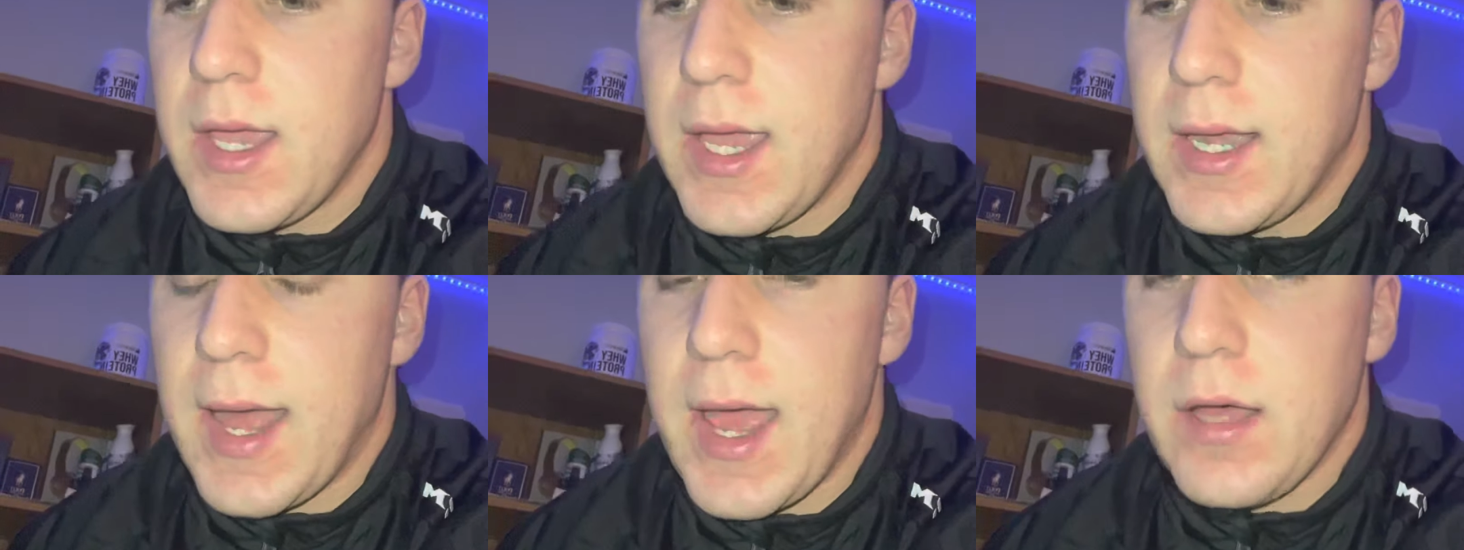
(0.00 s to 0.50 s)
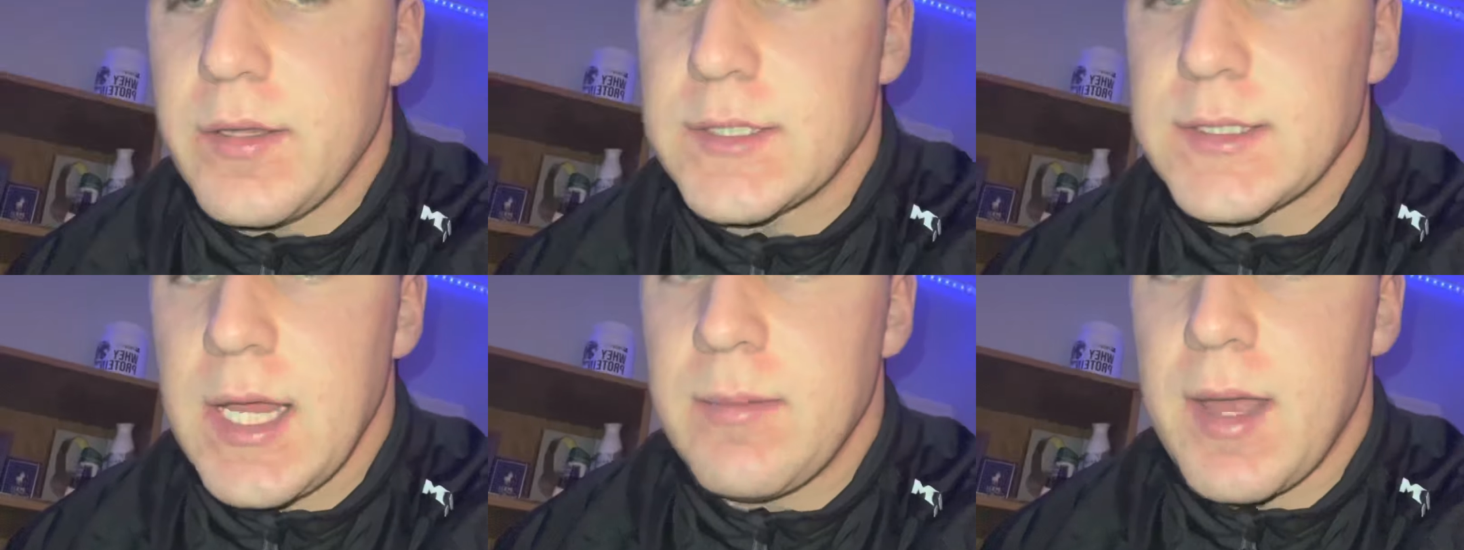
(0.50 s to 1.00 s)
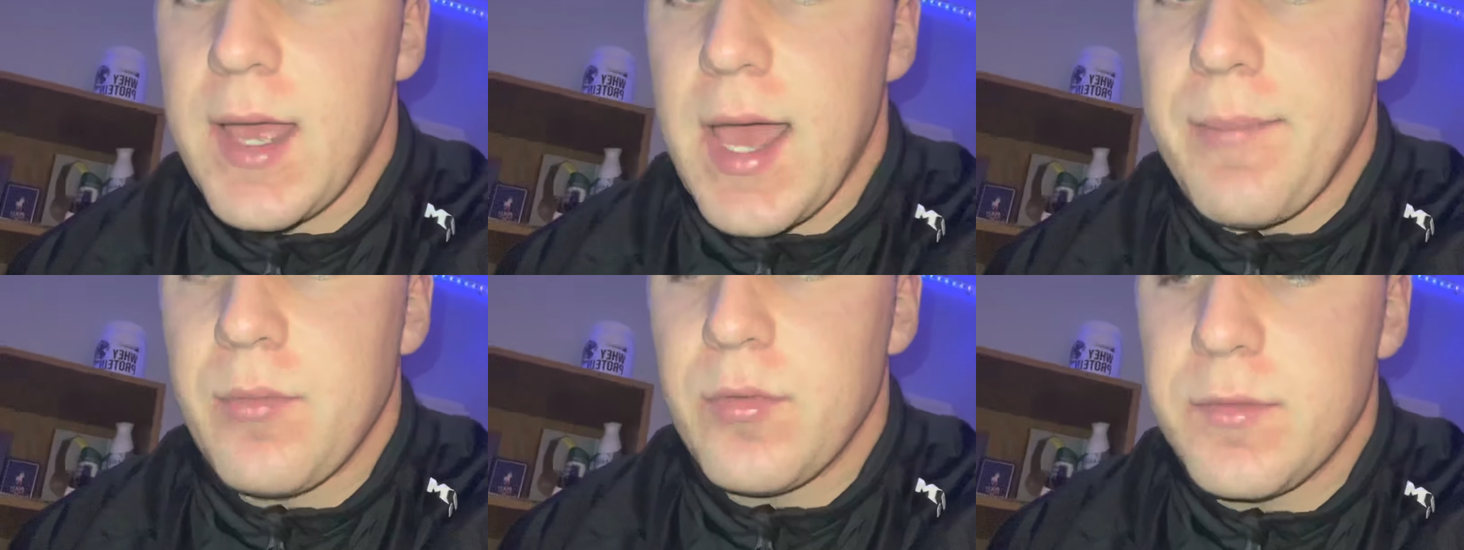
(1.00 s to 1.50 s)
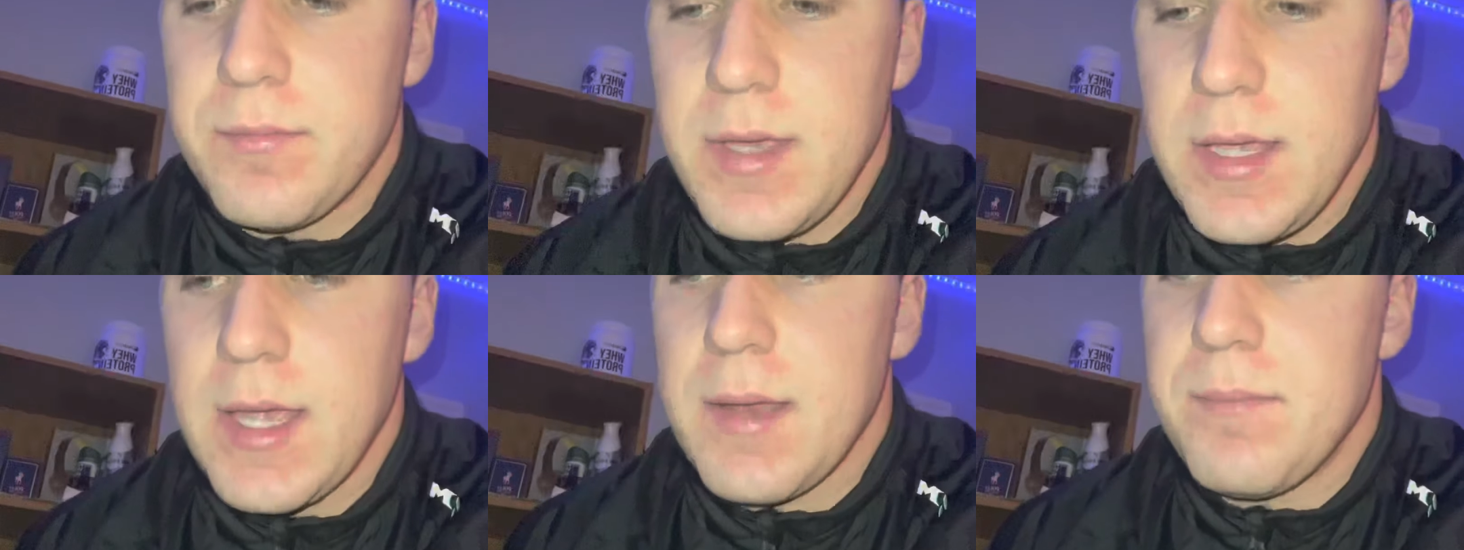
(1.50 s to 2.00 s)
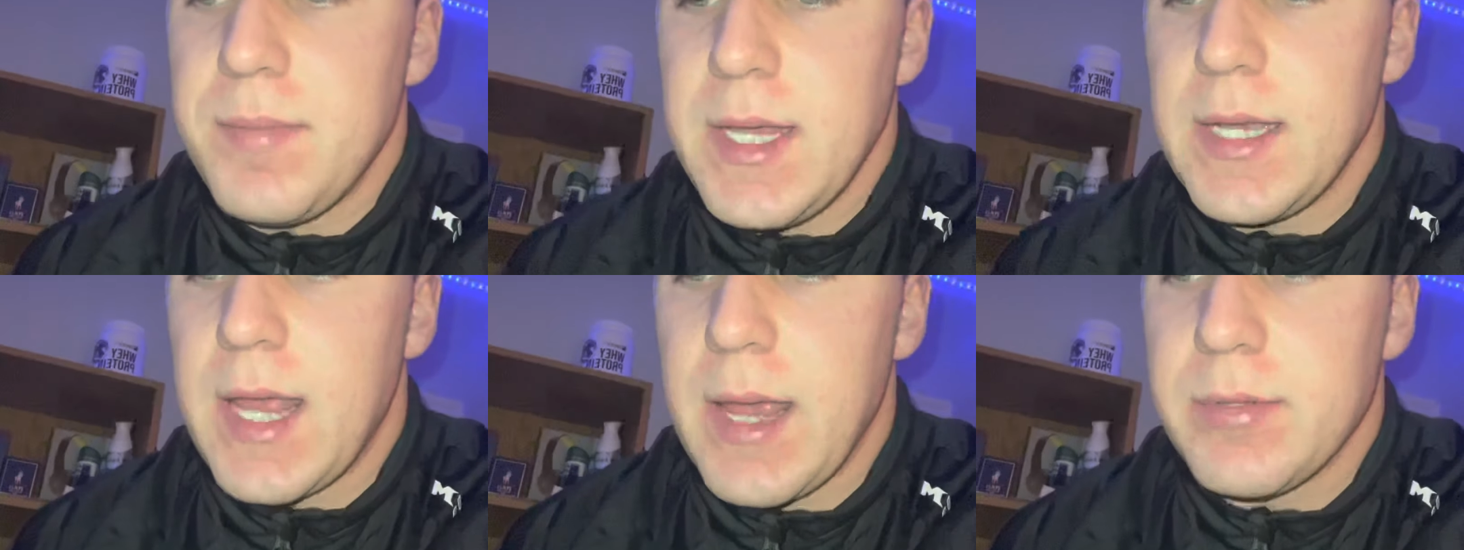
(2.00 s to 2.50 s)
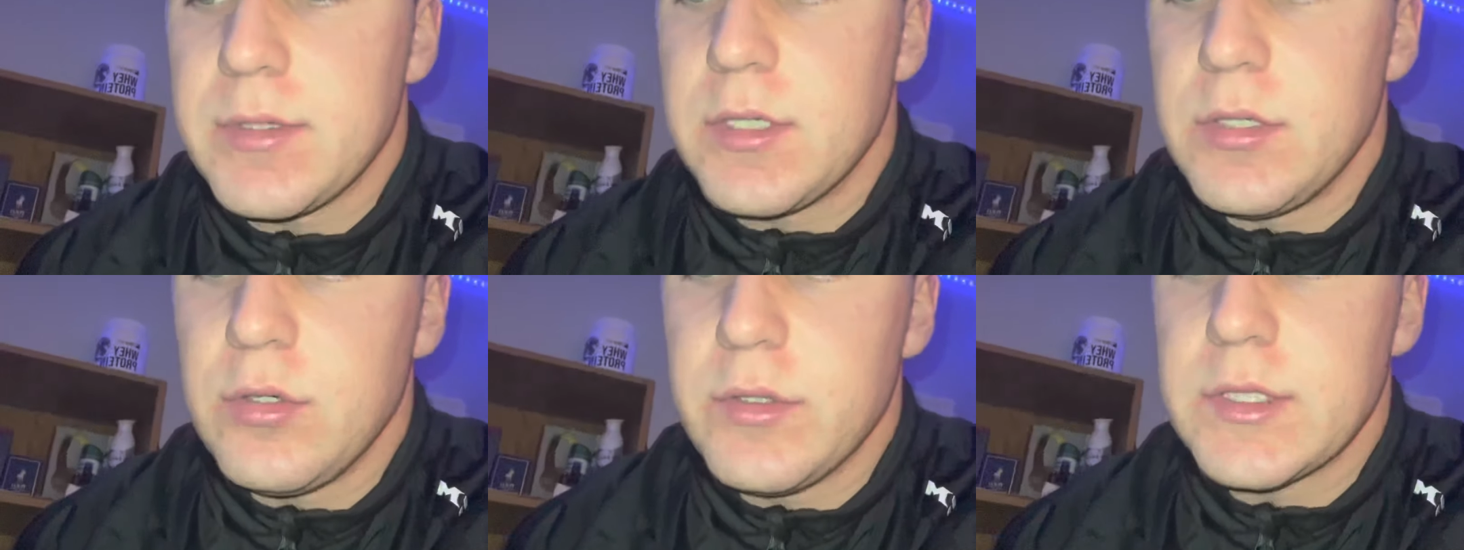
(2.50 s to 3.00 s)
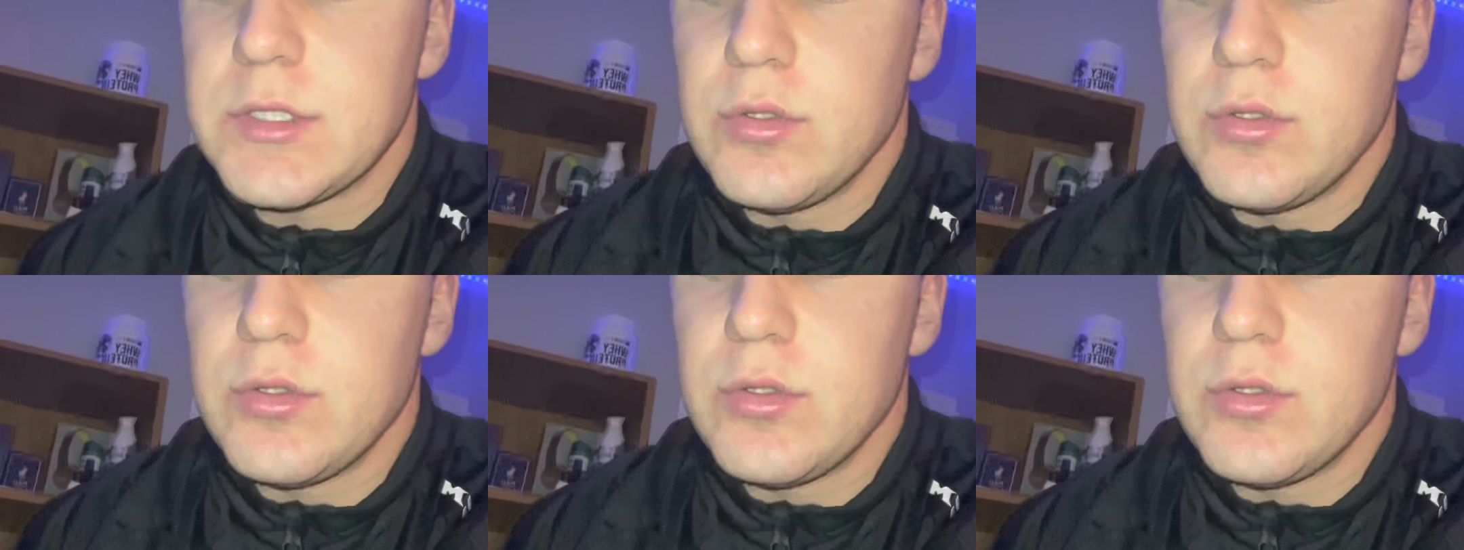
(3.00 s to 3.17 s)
And how this came to happen with me and being able to do this